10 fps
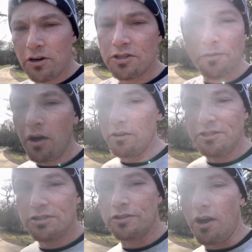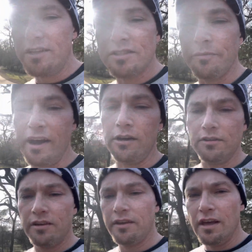or small, just thoughts about
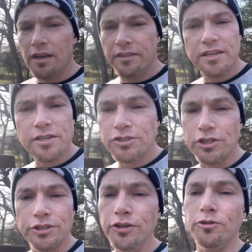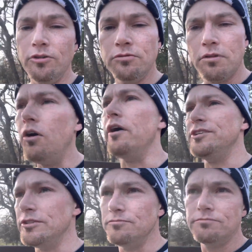things I should do. Oh, I
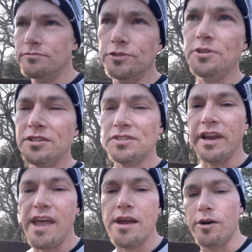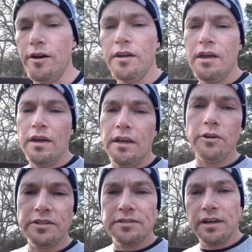should do this today. Or,
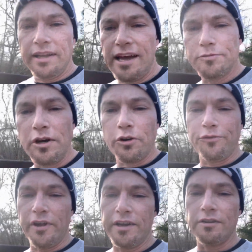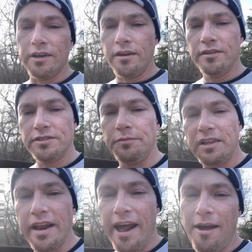it allows me to reflect on something
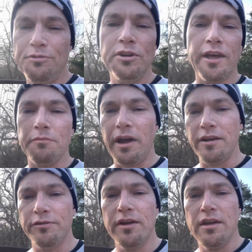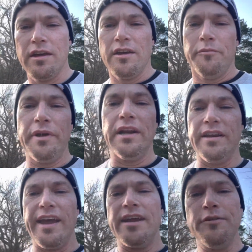that happened that might have been a
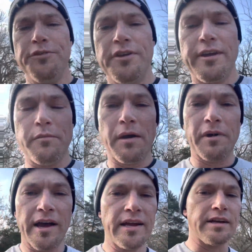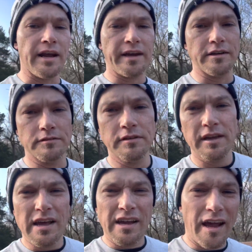negative in my mind, and I can
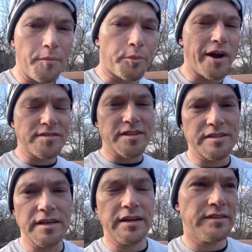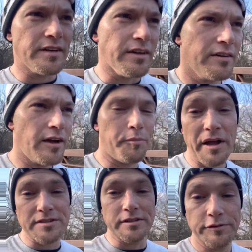kind of process it into a
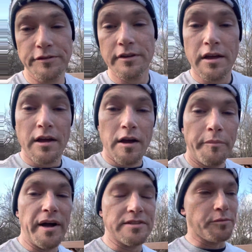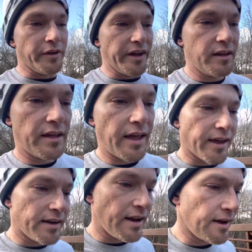positive, possibly. And